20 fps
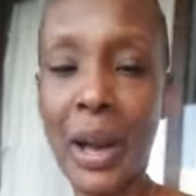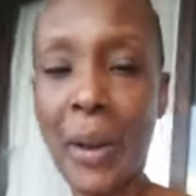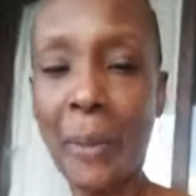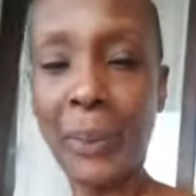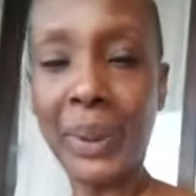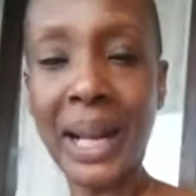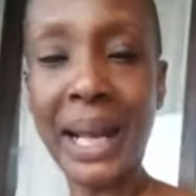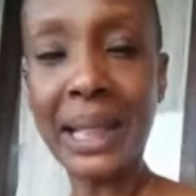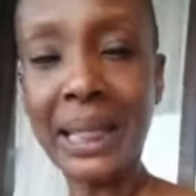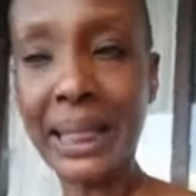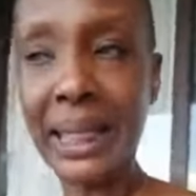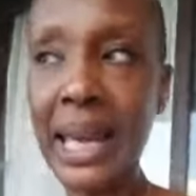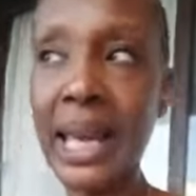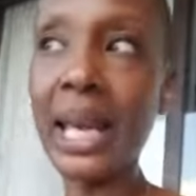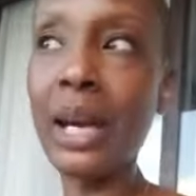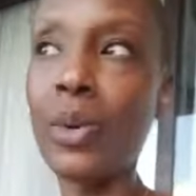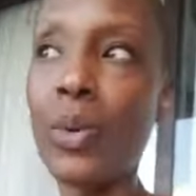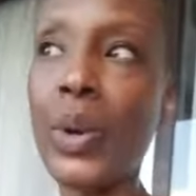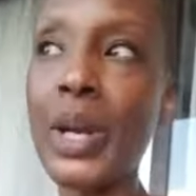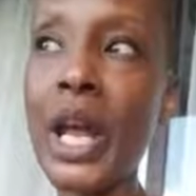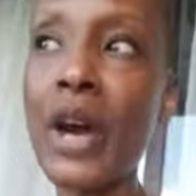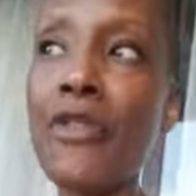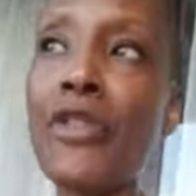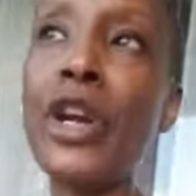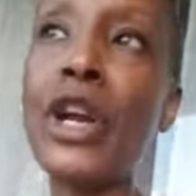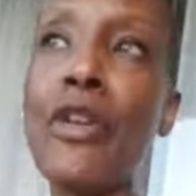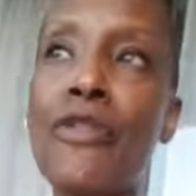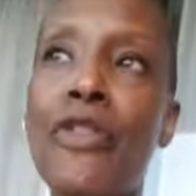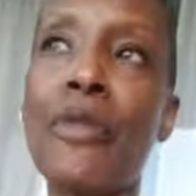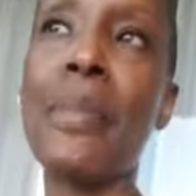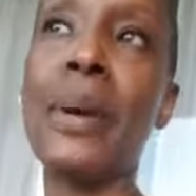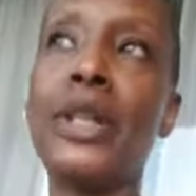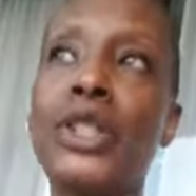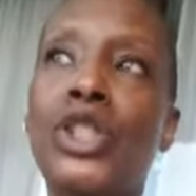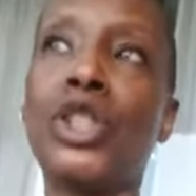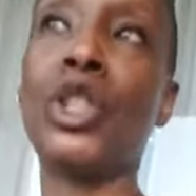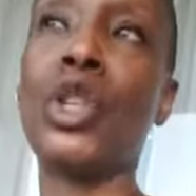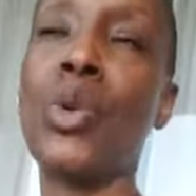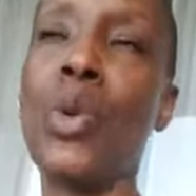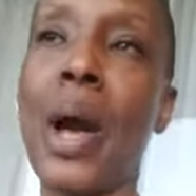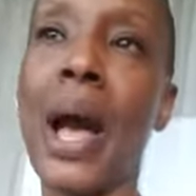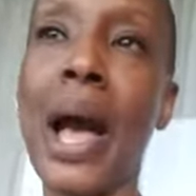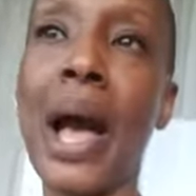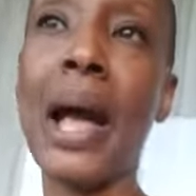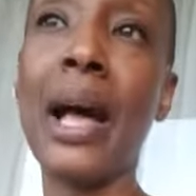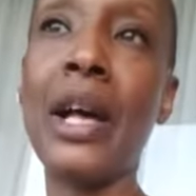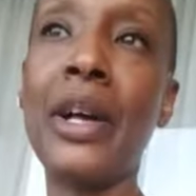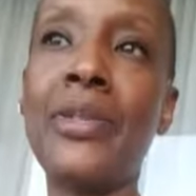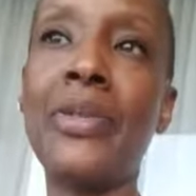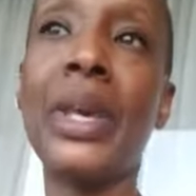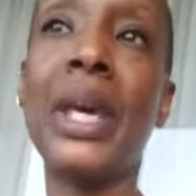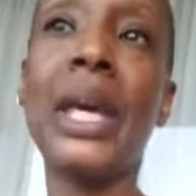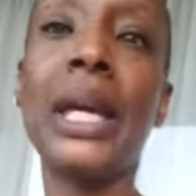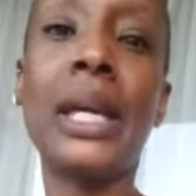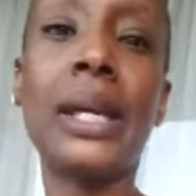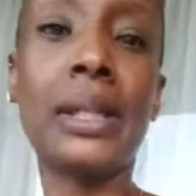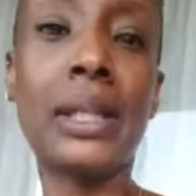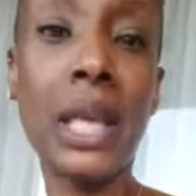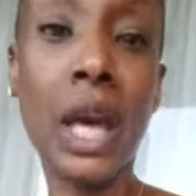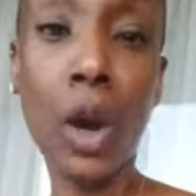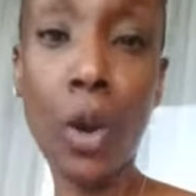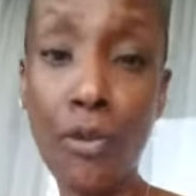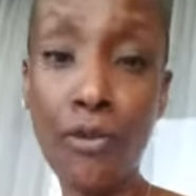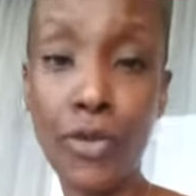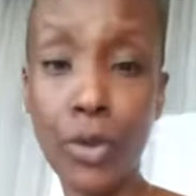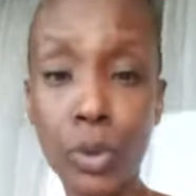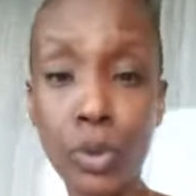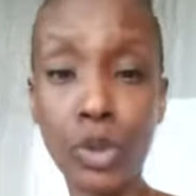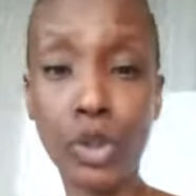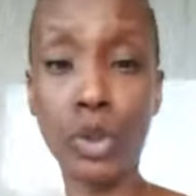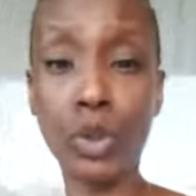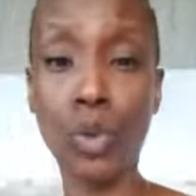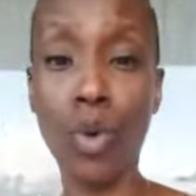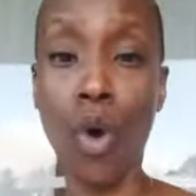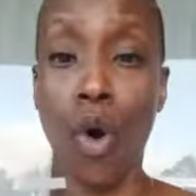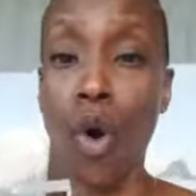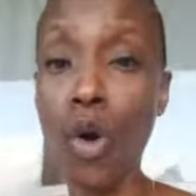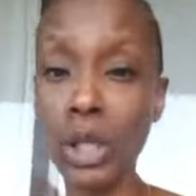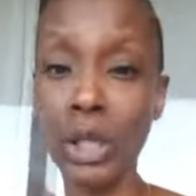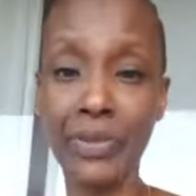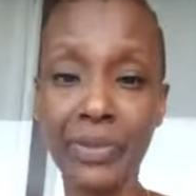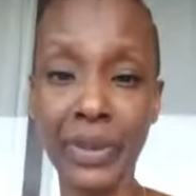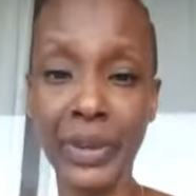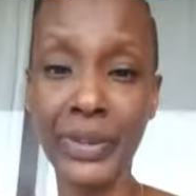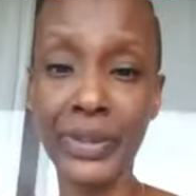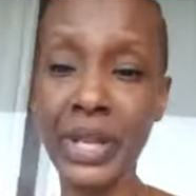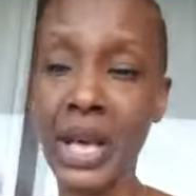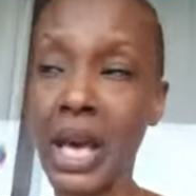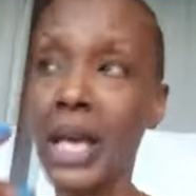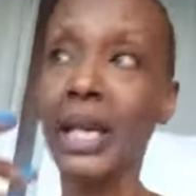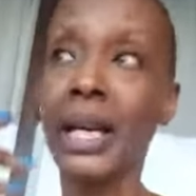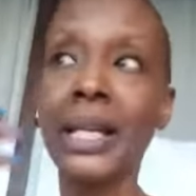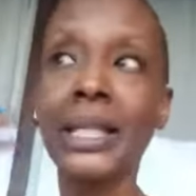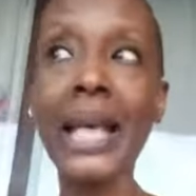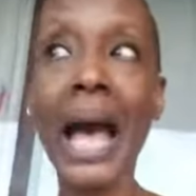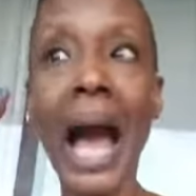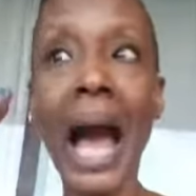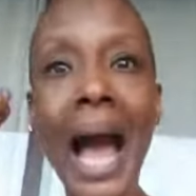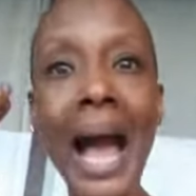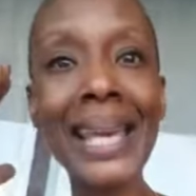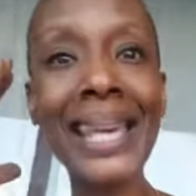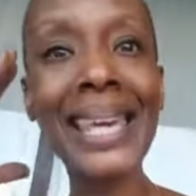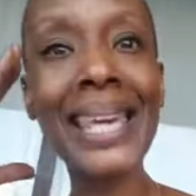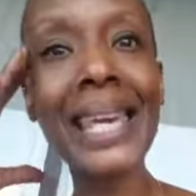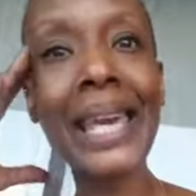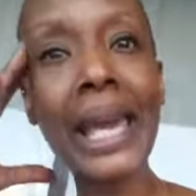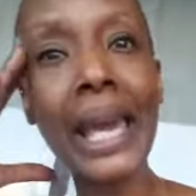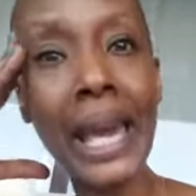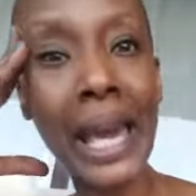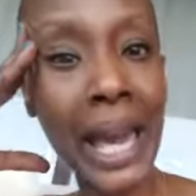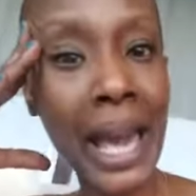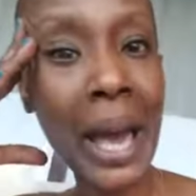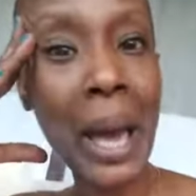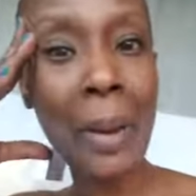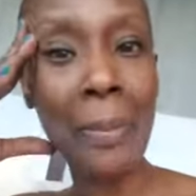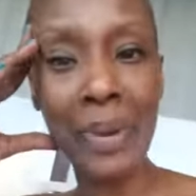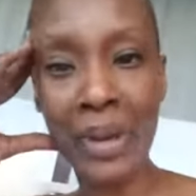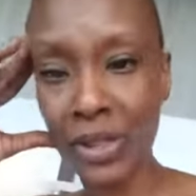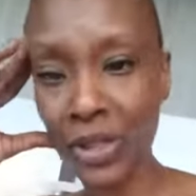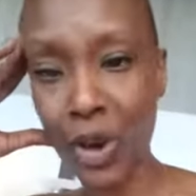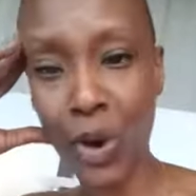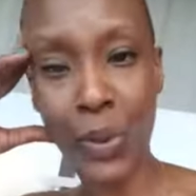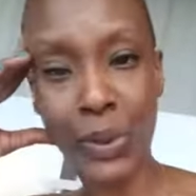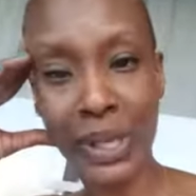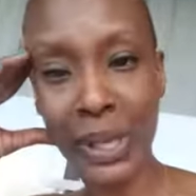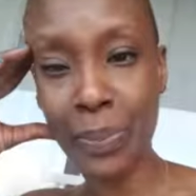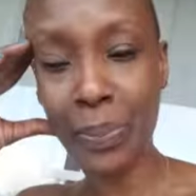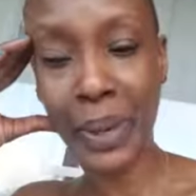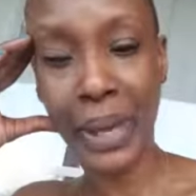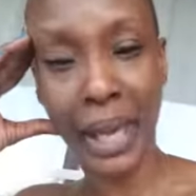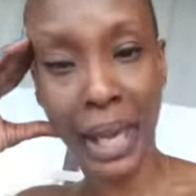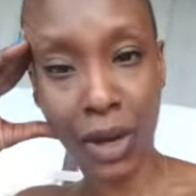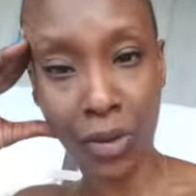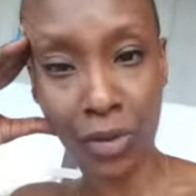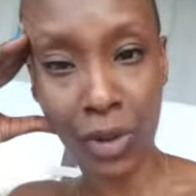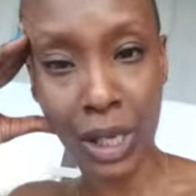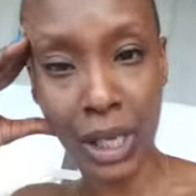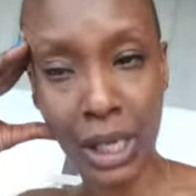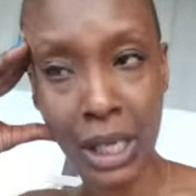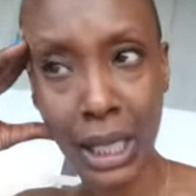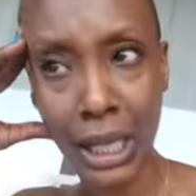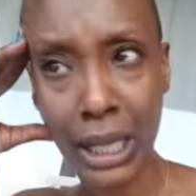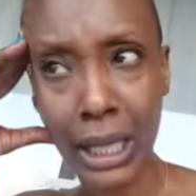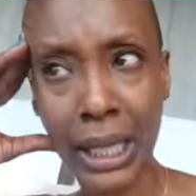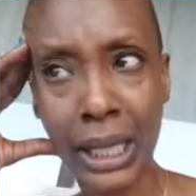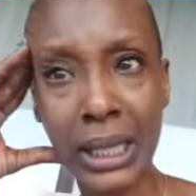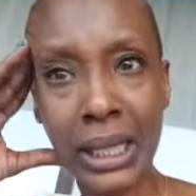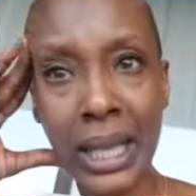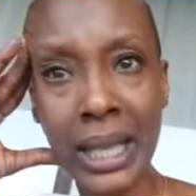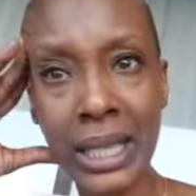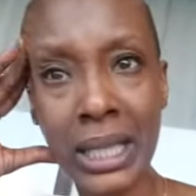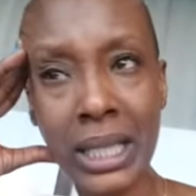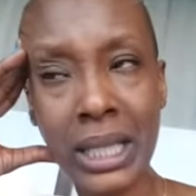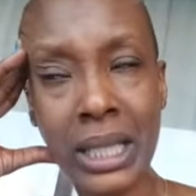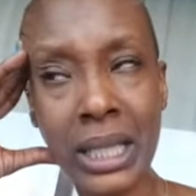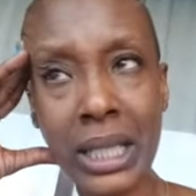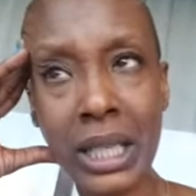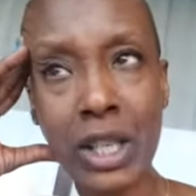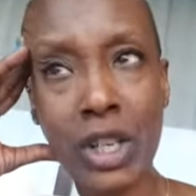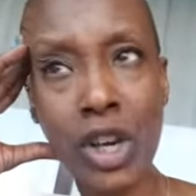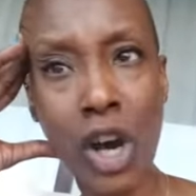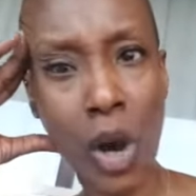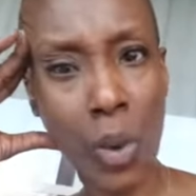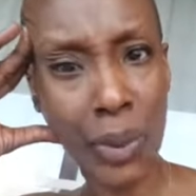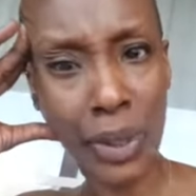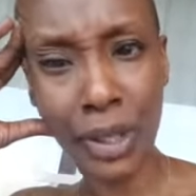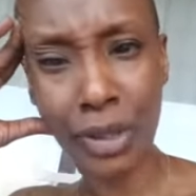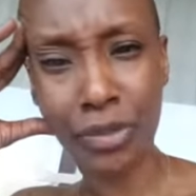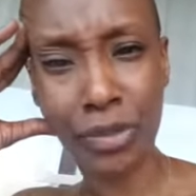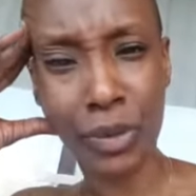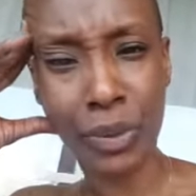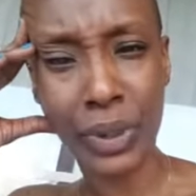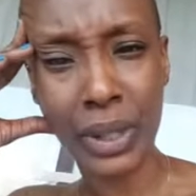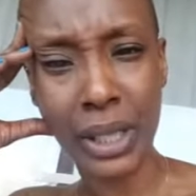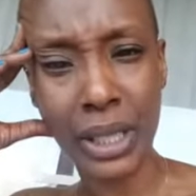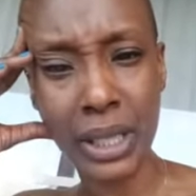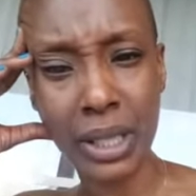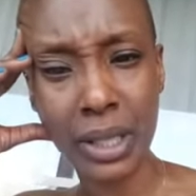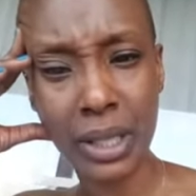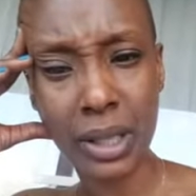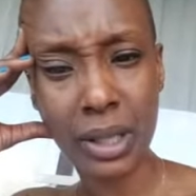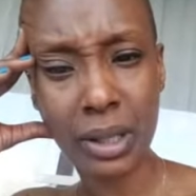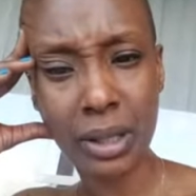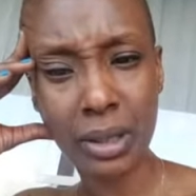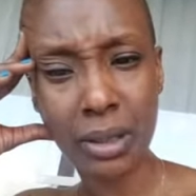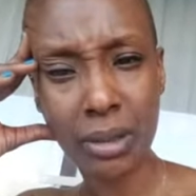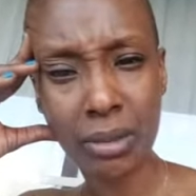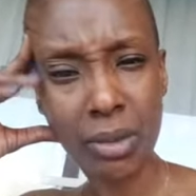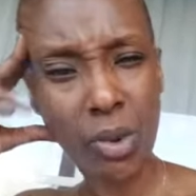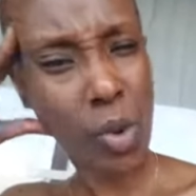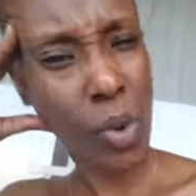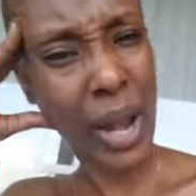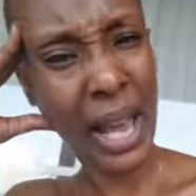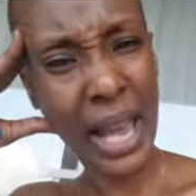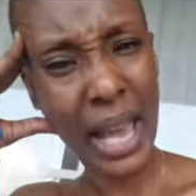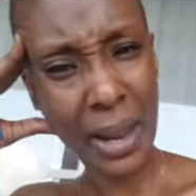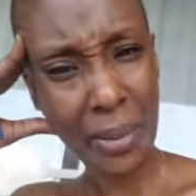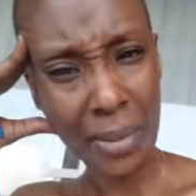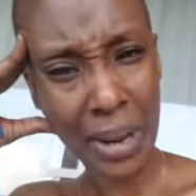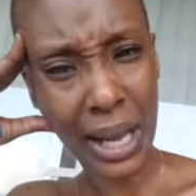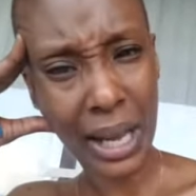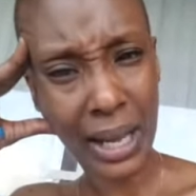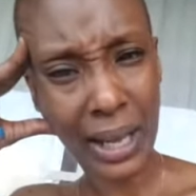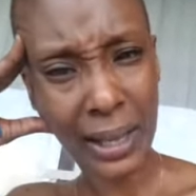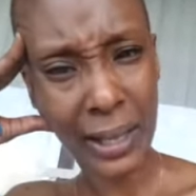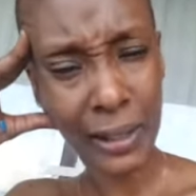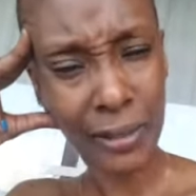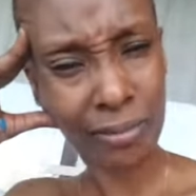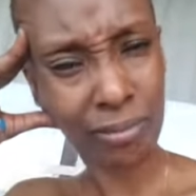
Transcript: But I think whatever information you have is helpful to all of us. Because I can't be the only parent that's going through this. Or am I?